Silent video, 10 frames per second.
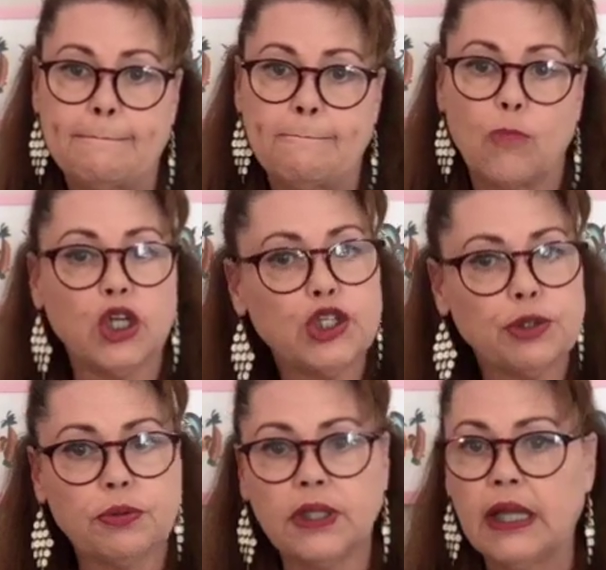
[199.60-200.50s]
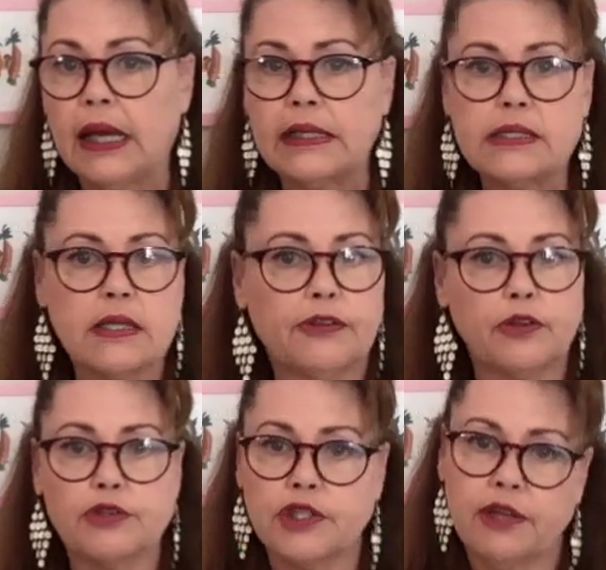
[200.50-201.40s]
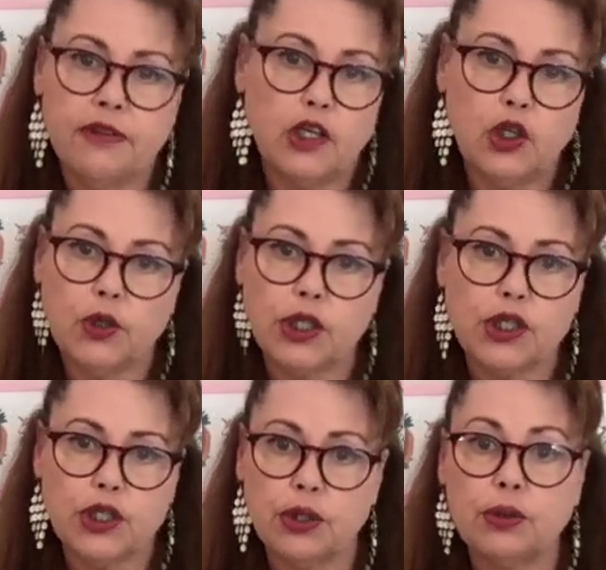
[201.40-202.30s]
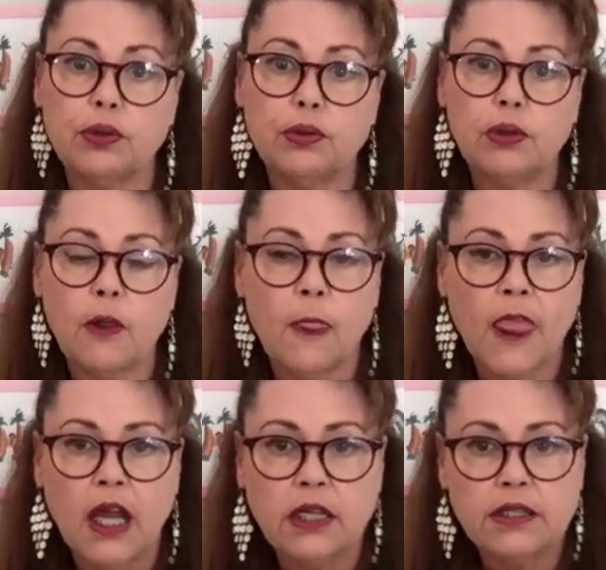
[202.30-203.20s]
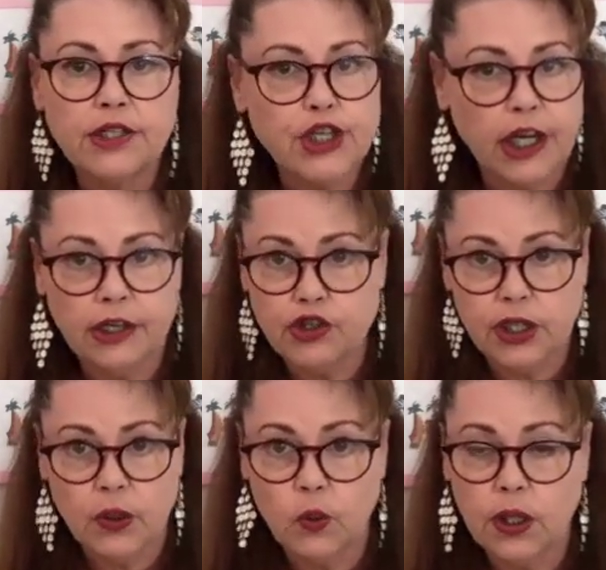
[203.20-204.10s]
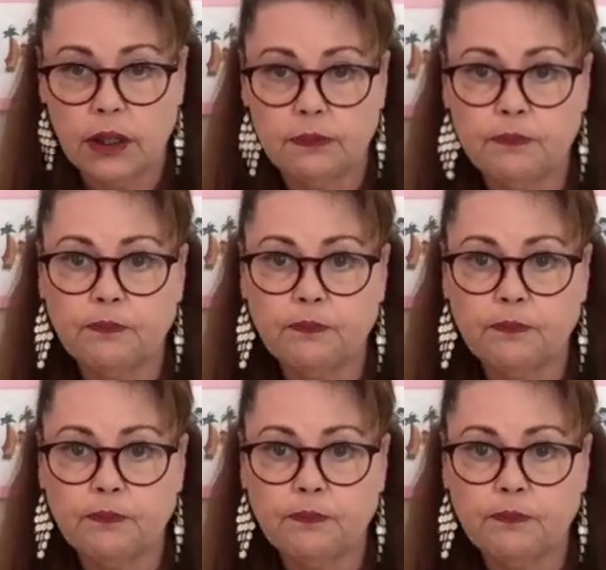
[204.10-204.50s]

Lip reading: Once you realize that there's nothing you can do to change anyone,